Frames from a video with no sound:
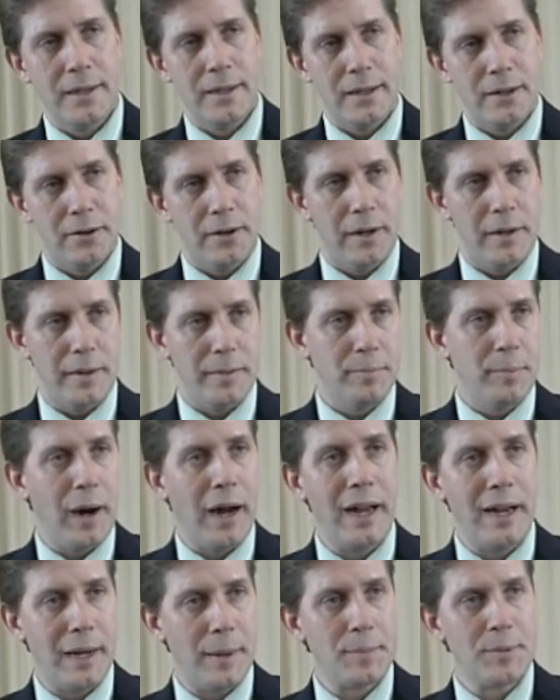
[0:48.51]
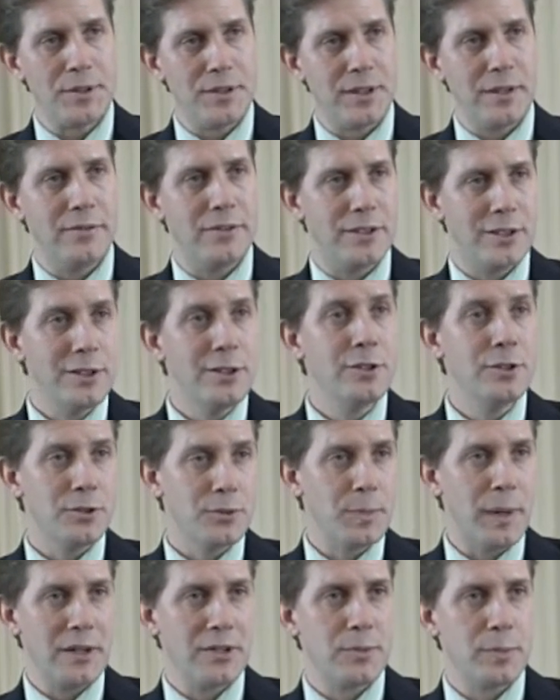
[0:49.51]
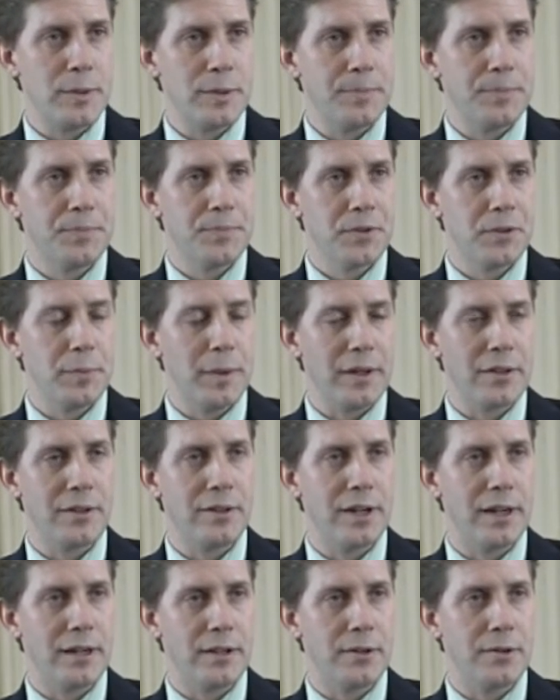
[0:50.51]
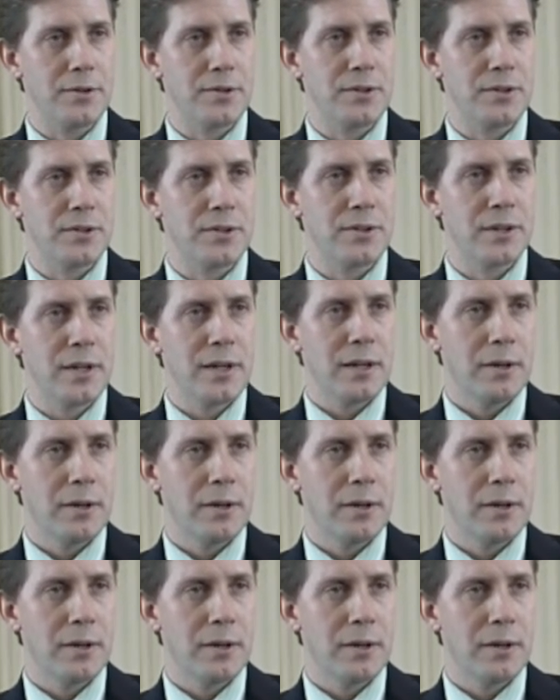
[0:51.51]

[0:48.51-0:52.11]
you know, a biopsy of a tissue specimen to make the diagnosis,